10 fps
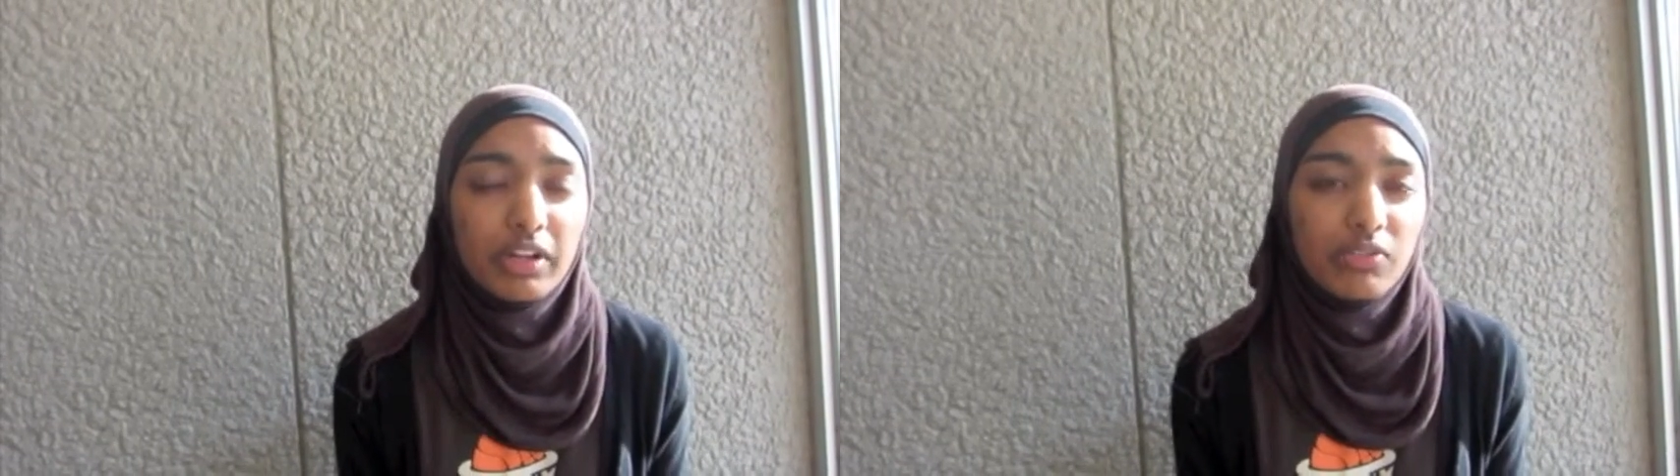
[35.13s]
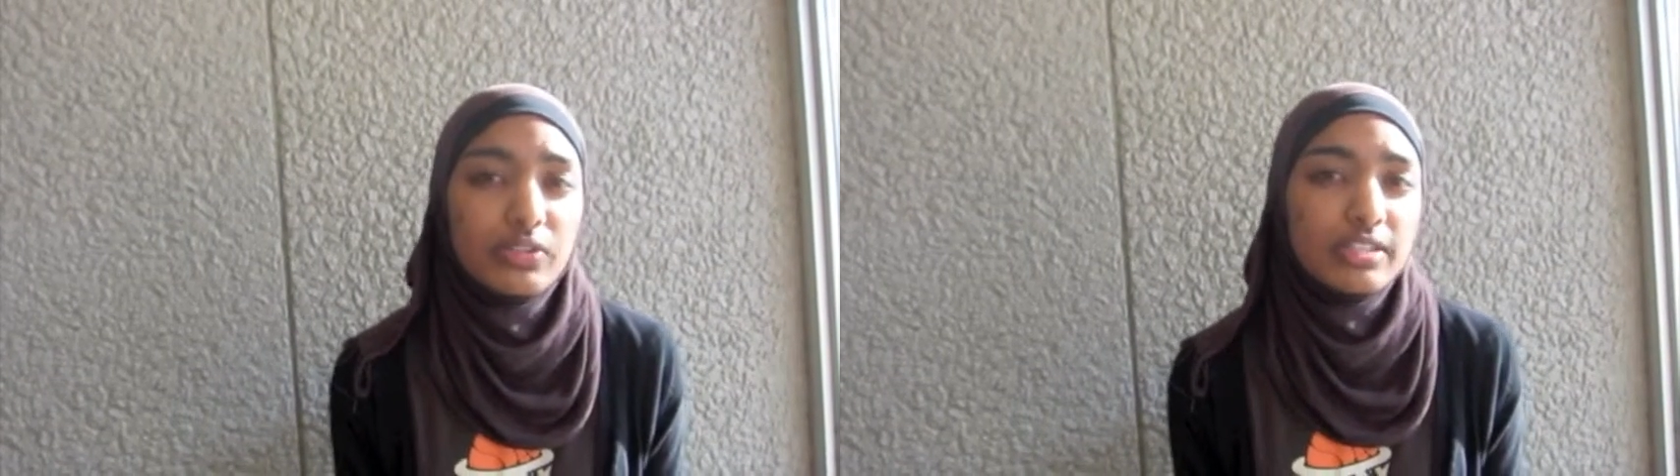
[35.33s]

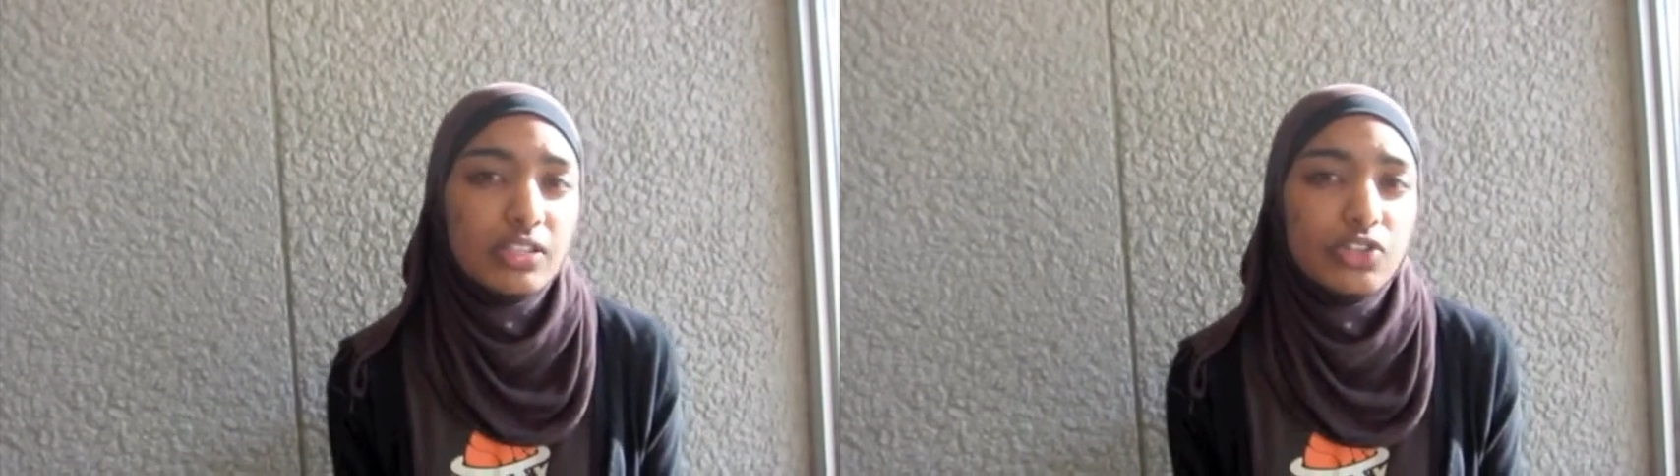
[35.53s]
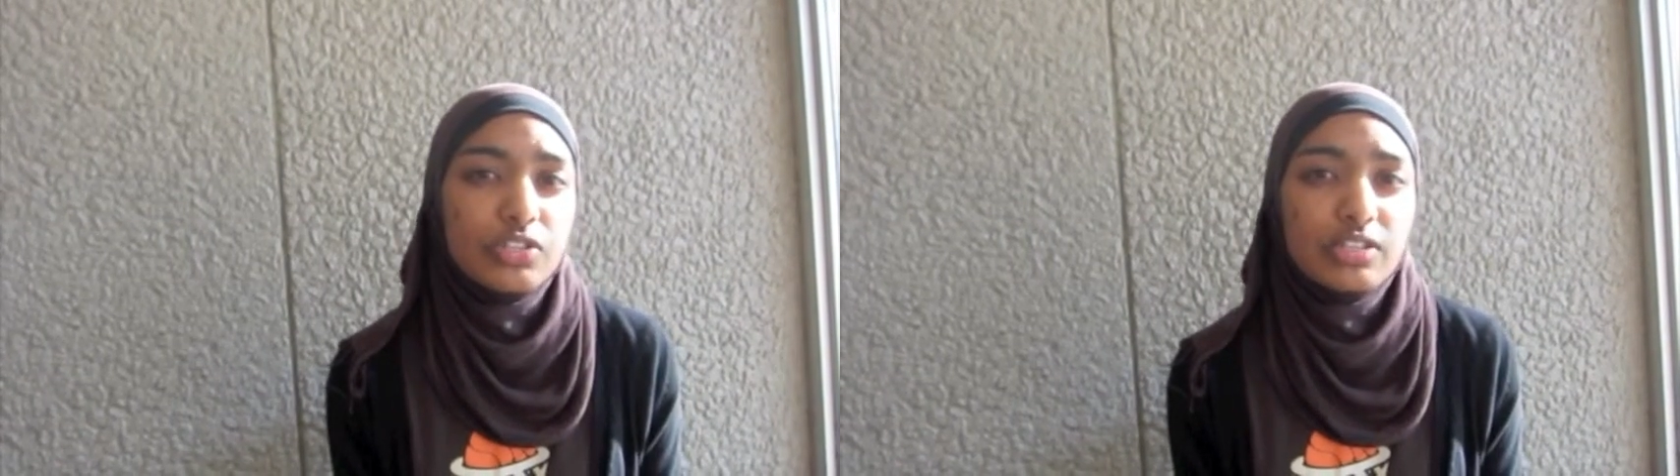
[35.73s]
whatever
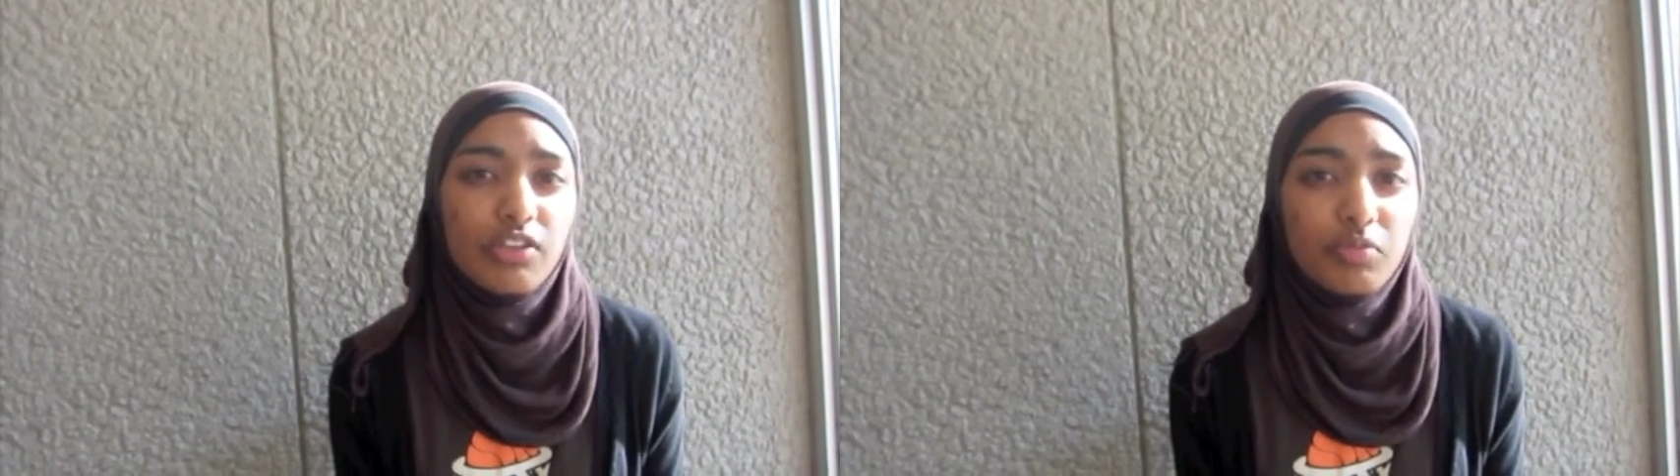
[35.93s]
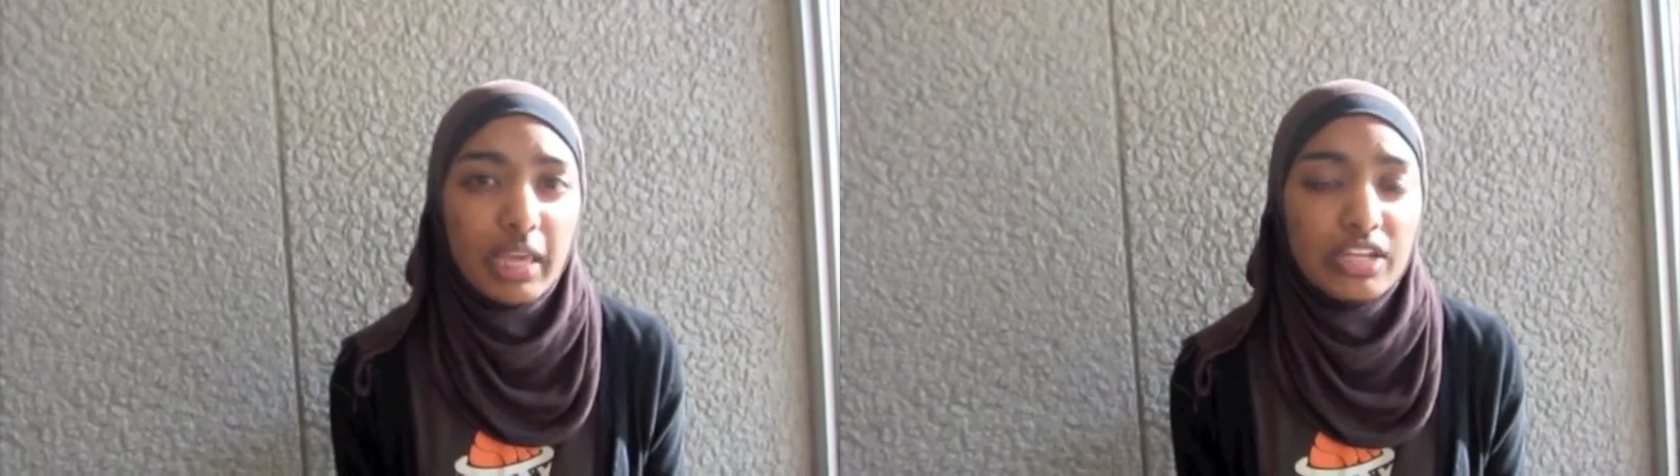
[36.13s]
decisions
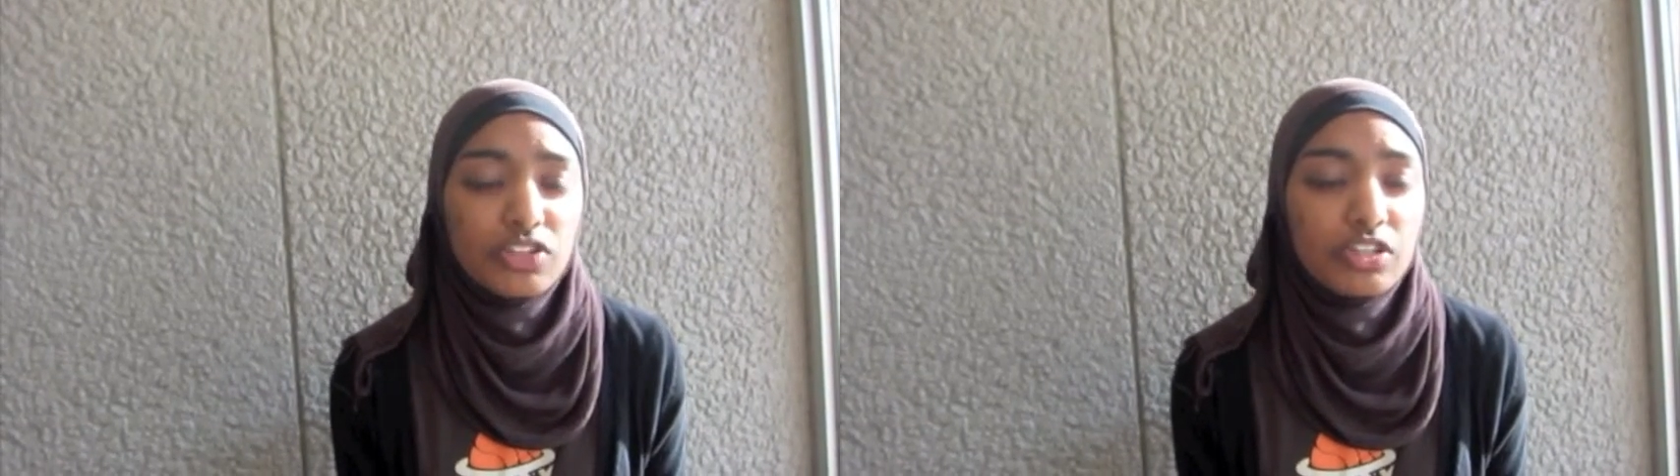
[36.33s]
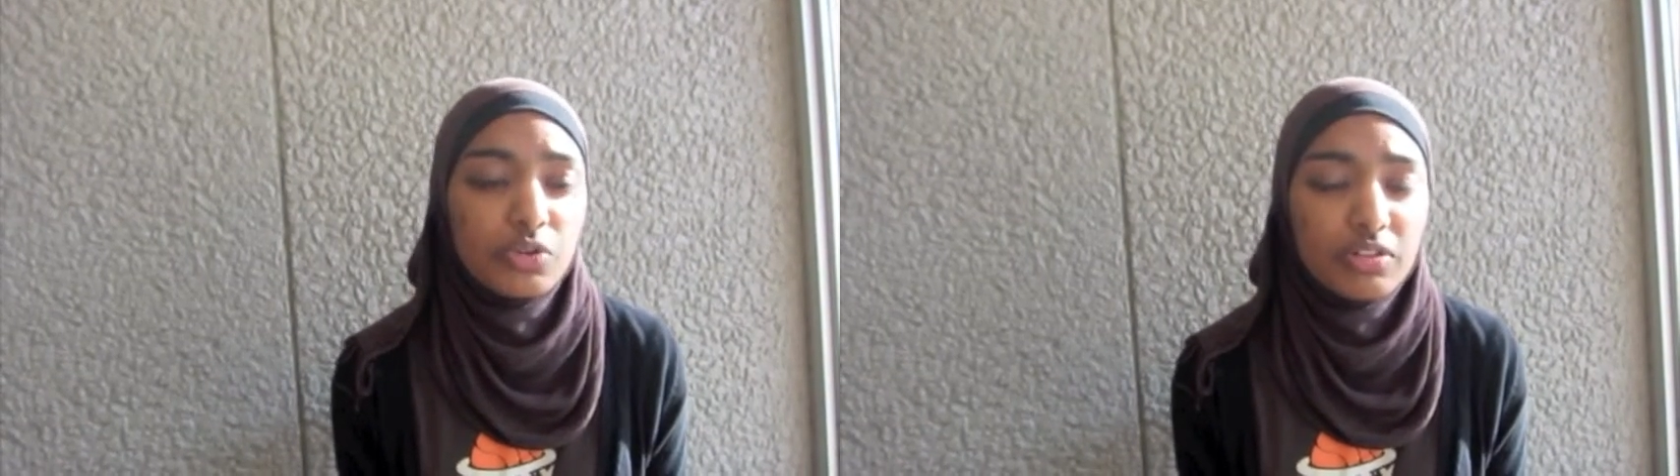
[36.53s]
I've made.
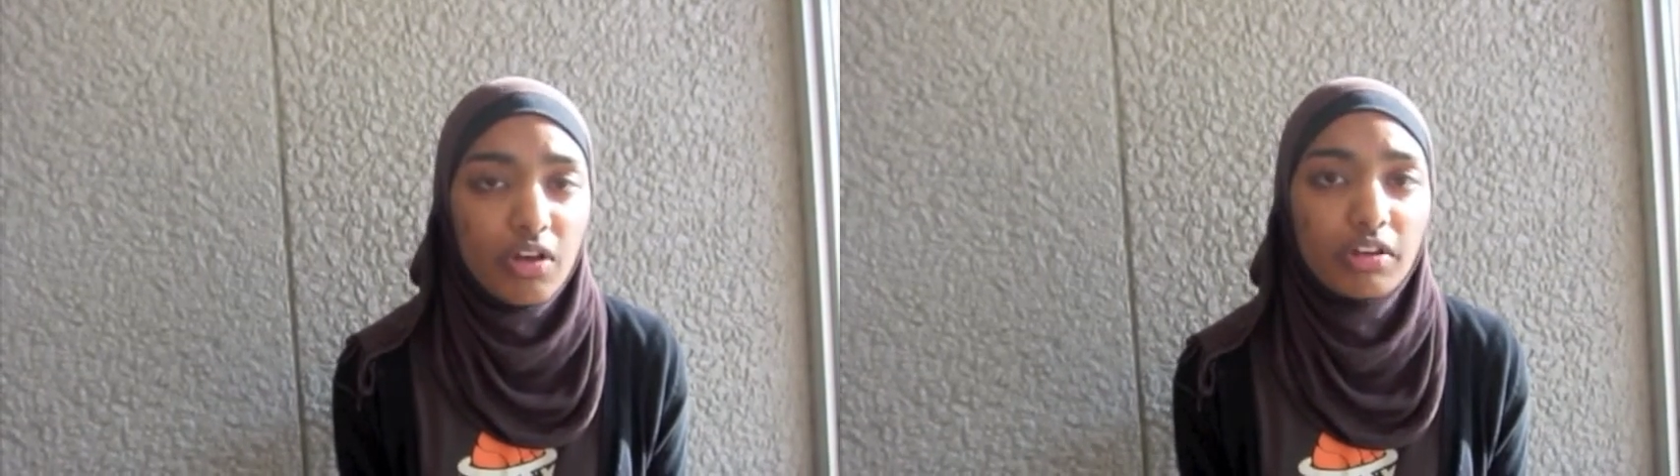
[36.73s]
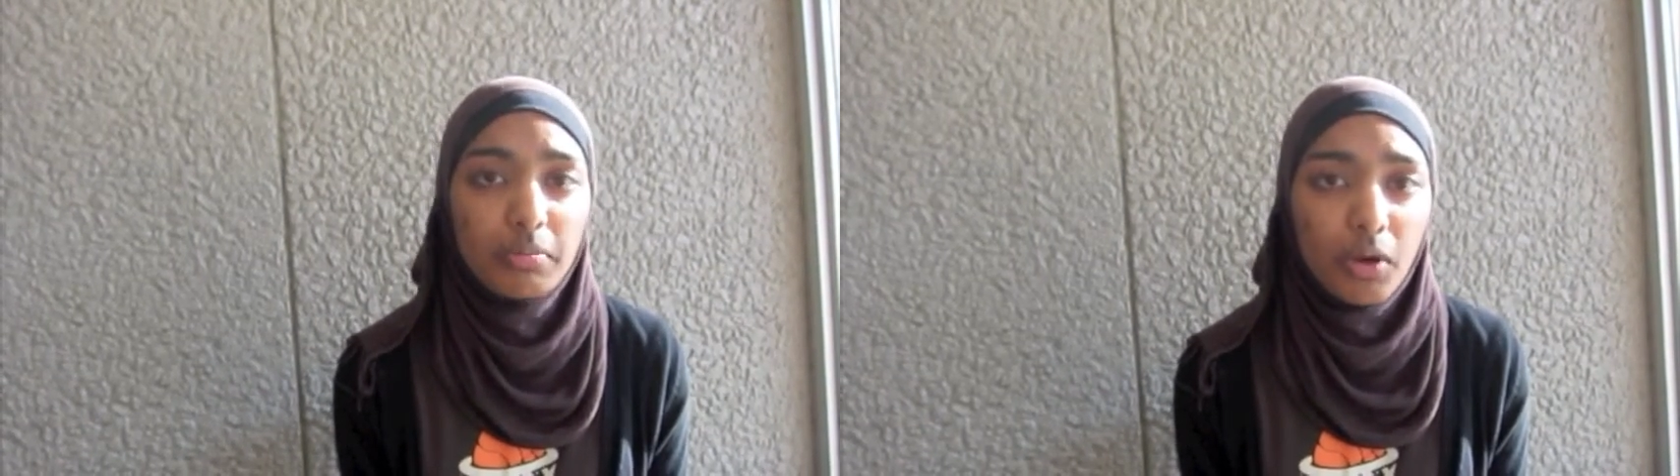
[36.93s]
She knows a
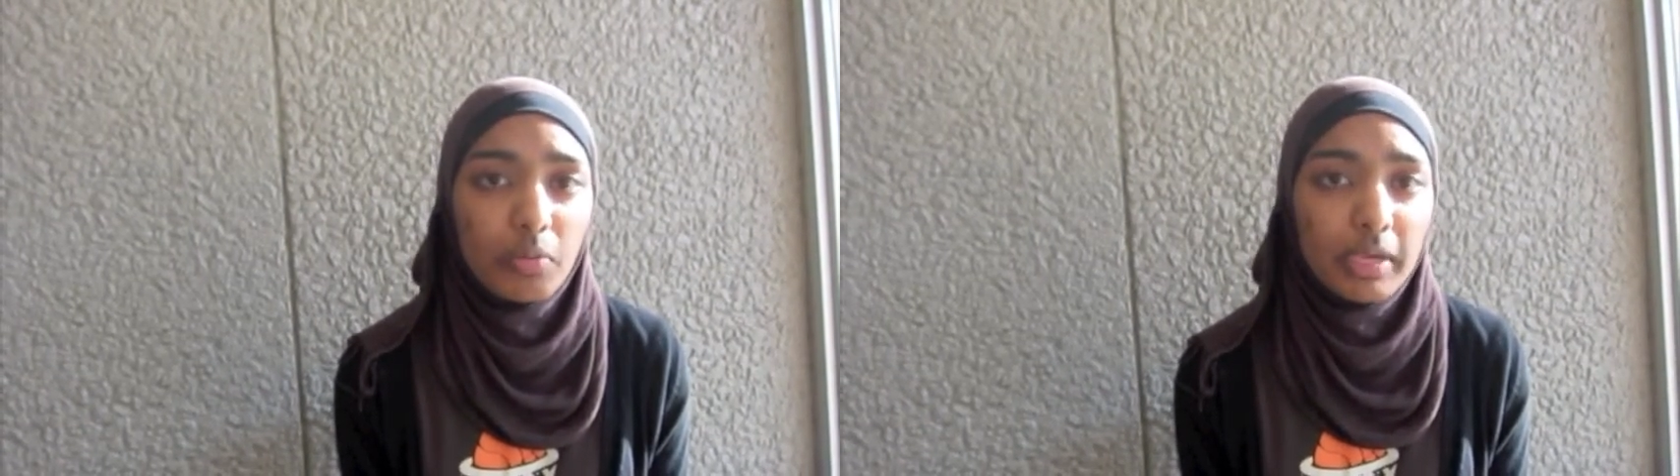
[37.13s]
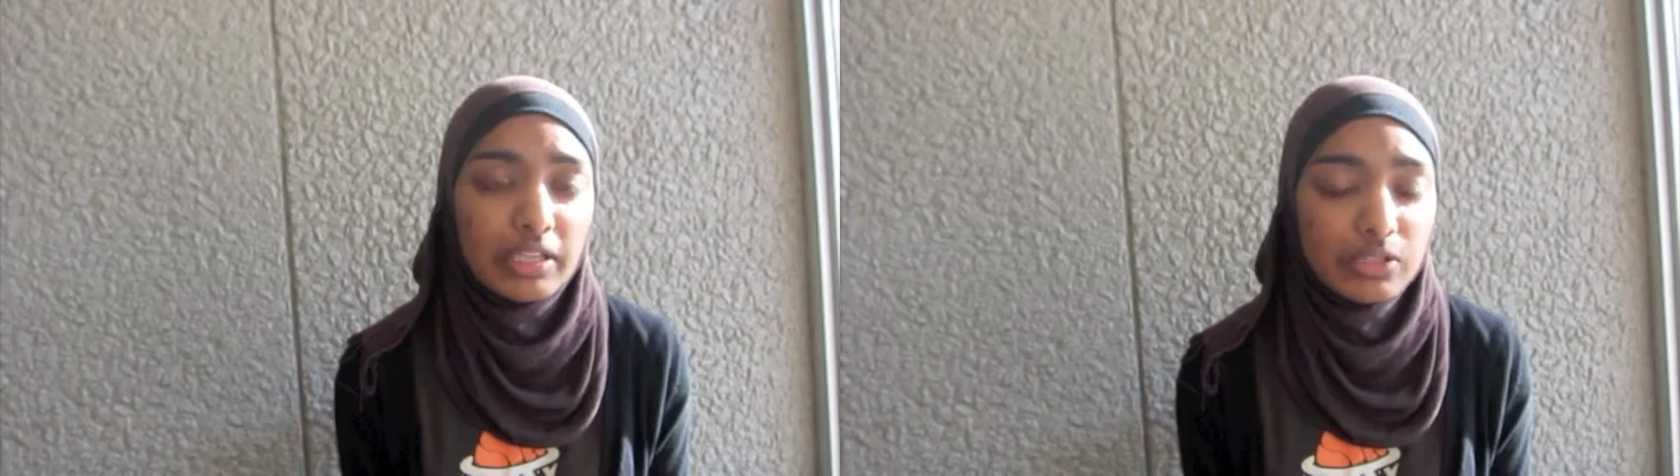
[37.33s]
lot about me.